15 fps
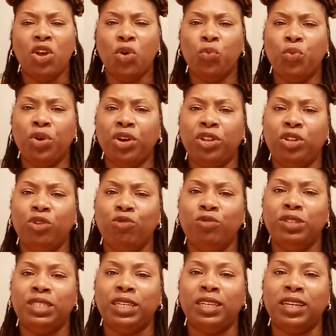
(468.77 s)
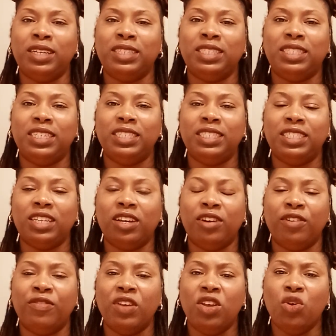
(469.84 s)
we're losing a sense
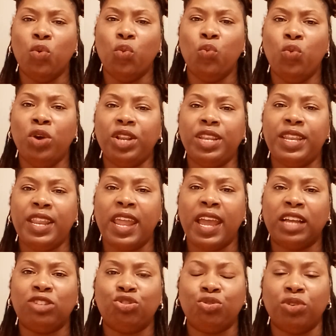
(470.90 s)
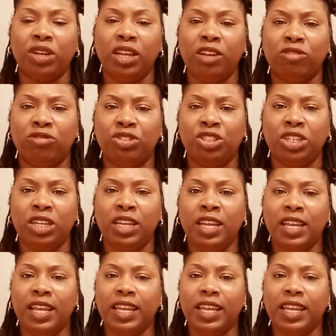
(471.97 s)
of what natural energy